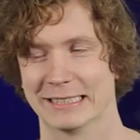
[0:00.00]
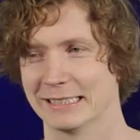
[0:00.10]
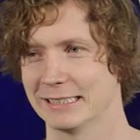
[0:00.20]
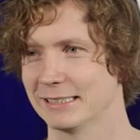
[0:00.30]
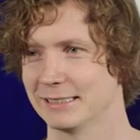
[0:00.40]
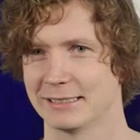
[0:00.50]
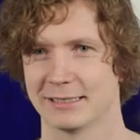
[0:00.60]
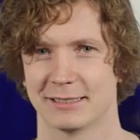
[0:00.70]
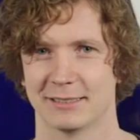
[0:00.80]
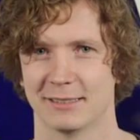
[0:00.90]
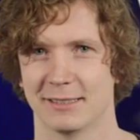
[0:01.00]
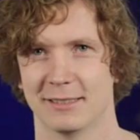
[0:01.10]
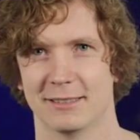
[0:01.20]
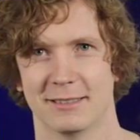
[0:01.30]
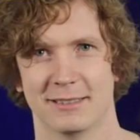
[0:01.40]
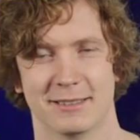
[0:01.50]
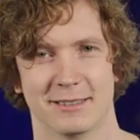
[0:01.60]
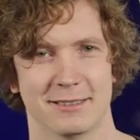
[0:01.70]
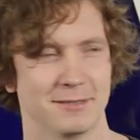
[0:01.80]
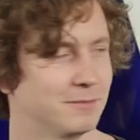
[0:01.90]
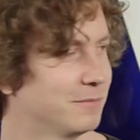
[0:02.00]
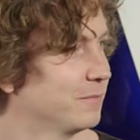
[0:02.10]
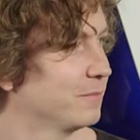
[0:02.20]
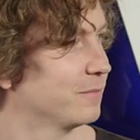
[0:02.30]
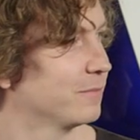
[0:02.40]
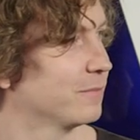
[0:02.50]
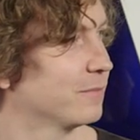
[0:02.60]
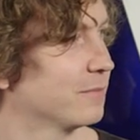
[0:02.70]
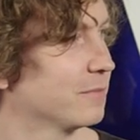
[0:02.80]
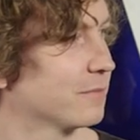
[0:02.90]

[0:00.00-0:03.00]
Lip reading: This person isn't speaking.